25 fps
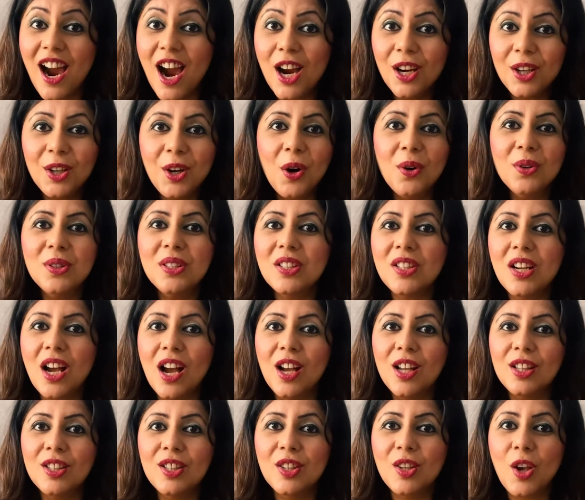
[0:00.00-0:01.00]
Our course
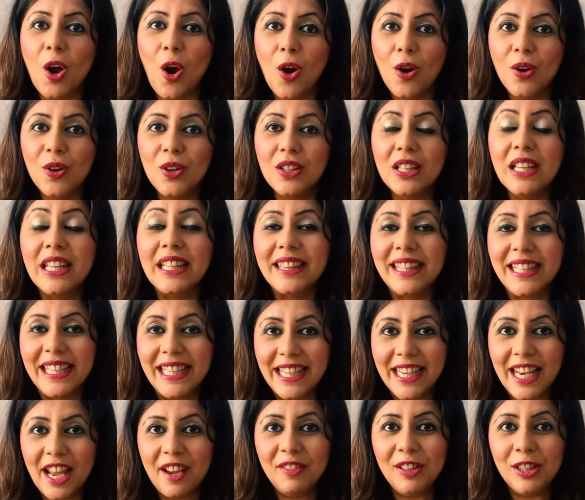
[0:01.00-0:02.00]
starts on
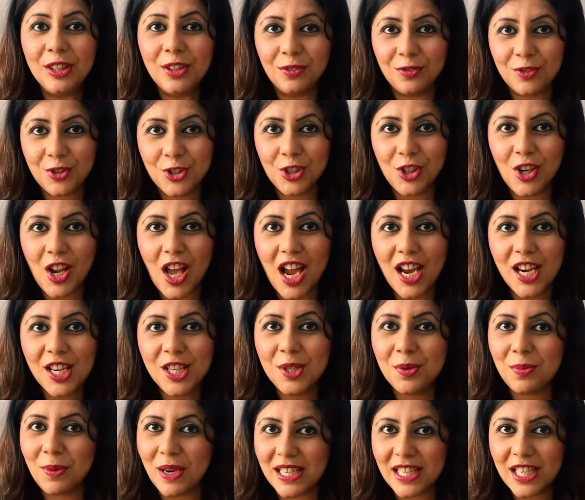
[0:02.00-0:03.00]
the 11th of
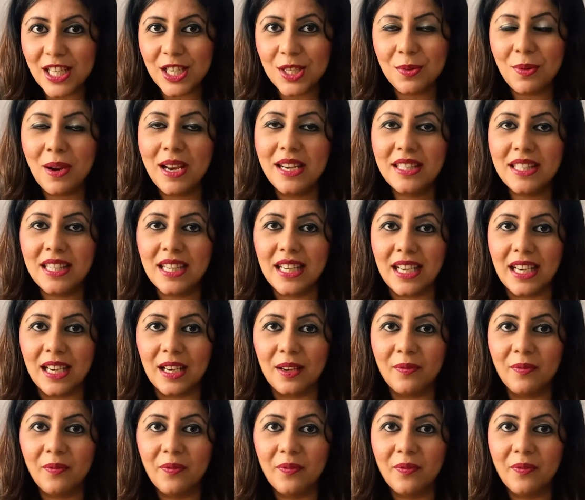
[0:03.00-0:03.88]
July 2020,